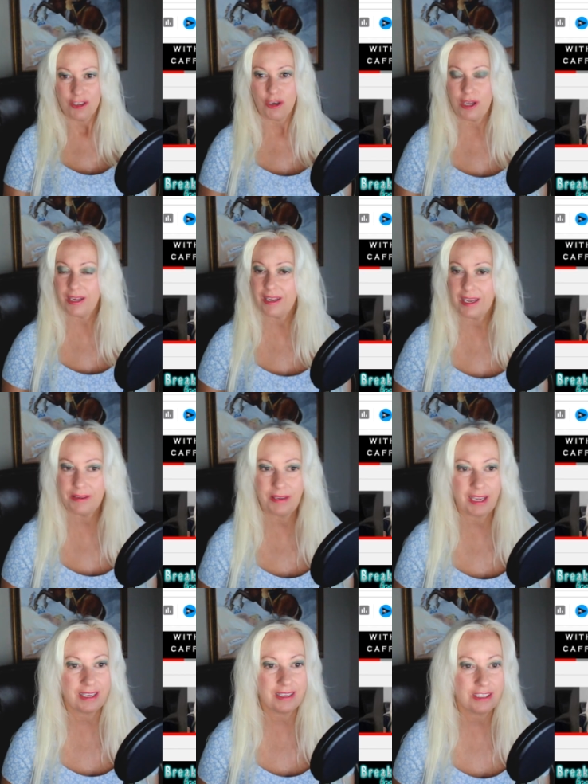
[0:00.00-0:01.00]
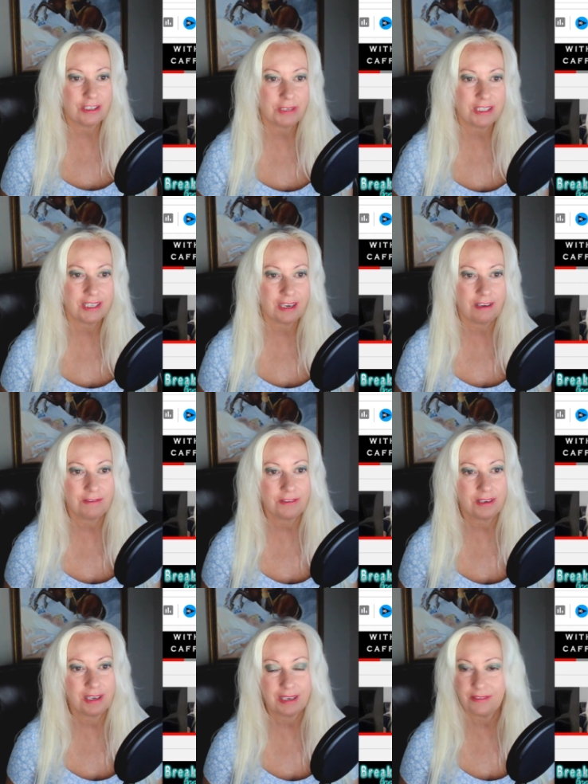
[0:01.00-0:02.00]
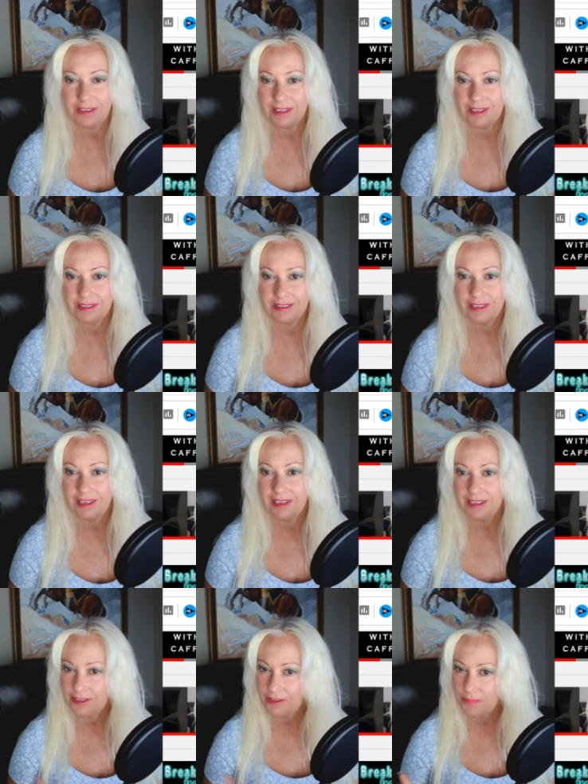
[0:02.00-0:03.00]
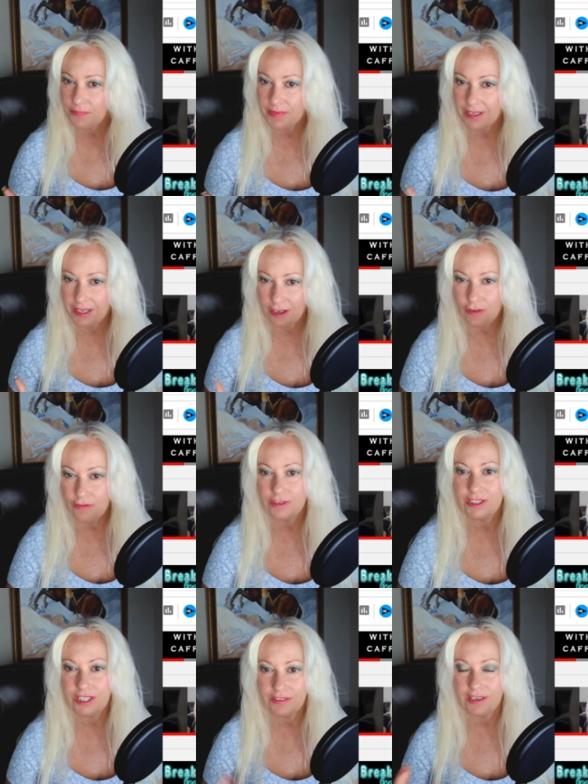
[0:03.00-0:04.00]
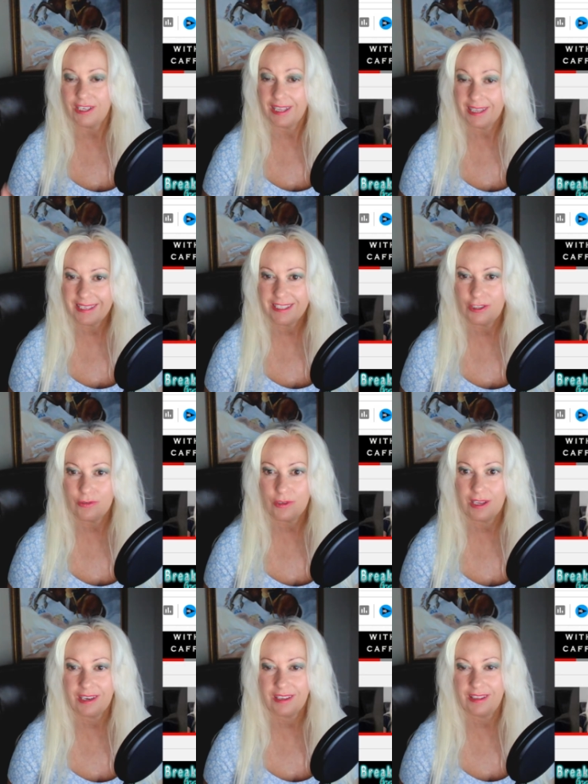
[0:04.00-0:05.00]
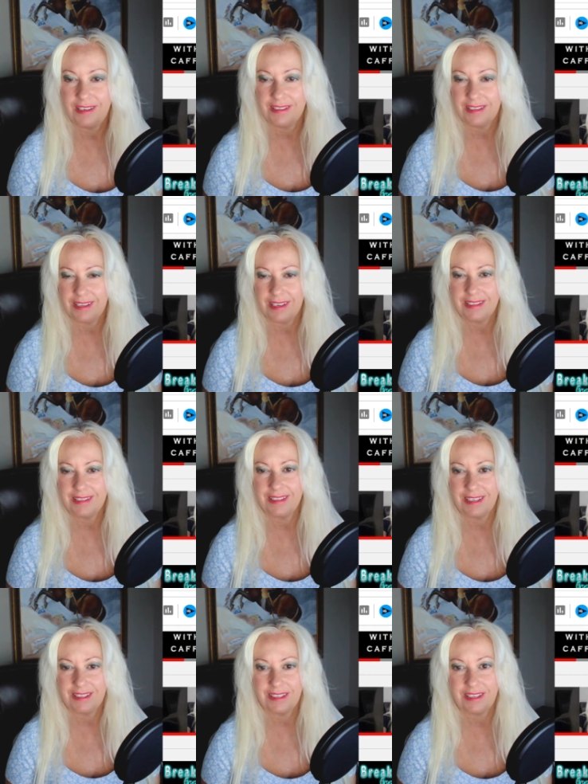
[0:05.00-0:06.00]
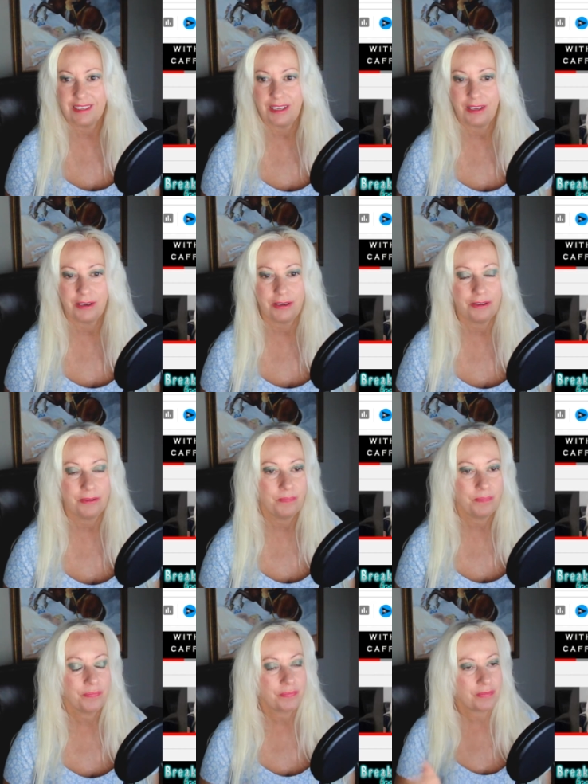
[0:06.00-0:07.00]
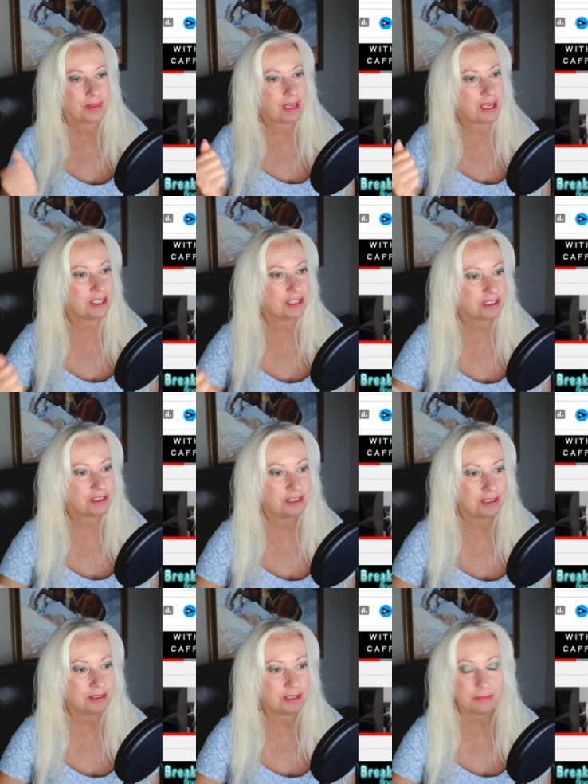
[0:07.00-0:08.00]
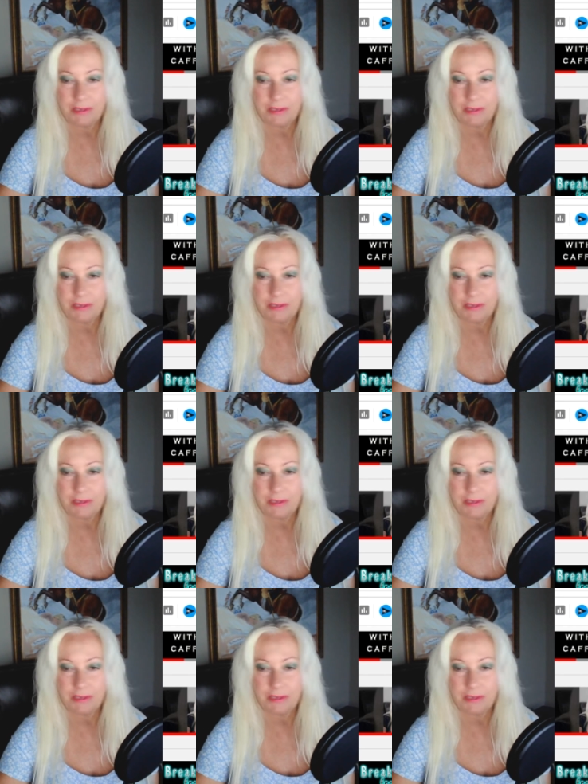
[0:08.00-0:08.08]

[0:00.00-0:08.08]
And I consider myself kind of an overachiever. I like to do a lot of things and I like to get a lot done, and I just couldn't do it.